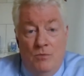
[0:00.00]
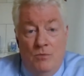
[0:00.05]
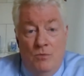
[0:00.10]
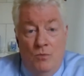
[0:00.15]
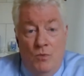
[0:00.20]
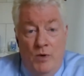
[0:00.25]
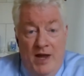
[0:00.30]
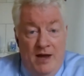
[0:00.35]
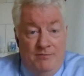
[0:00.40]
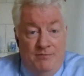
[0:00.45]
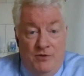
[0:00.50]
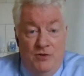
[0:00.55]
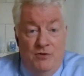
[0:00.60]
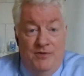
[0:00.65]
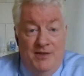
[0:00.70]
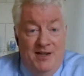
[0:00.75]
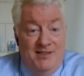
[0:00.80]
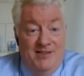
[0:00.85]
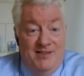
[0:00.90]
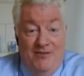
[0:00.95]
we have two
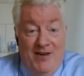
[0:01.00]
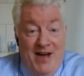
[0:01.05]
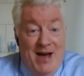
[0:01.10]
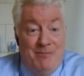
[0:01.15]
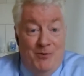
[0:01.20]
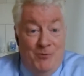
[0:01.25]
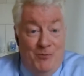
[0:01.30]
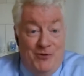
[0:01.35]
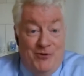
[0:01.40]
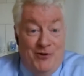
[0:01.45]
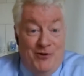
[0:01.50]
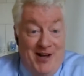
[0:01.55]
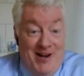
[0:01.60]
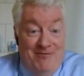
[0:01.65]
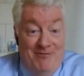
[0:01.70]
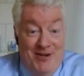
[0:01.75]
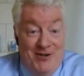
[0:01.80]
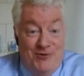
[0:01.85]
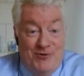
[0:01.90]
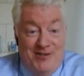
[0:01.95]
things that have happened which are
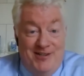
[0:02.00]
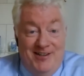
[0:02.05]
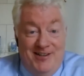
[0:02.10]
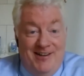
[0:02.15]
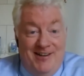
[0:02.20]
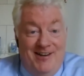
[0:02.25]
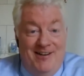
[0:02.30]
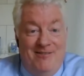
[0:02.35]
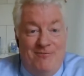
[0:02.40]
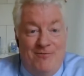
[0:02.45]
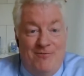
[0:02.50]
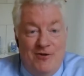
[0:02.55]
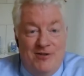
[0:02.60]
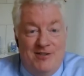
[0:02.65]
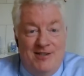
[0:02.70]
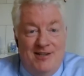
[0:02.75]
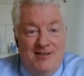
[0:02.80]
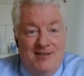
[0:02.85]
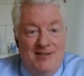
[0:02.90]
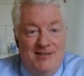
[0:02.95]
kind of interesting.
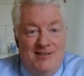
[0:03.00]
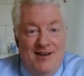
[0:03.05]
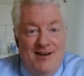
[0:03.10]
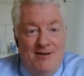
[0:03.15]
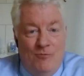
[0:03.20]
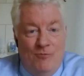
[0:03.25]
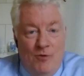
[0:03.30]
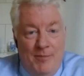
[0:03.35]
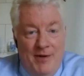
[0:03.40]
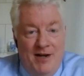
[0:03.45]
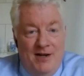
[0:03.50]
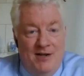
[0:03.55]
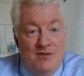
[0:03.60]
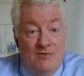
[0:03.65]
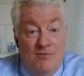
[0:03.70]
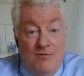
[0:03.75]
First is that Romania is a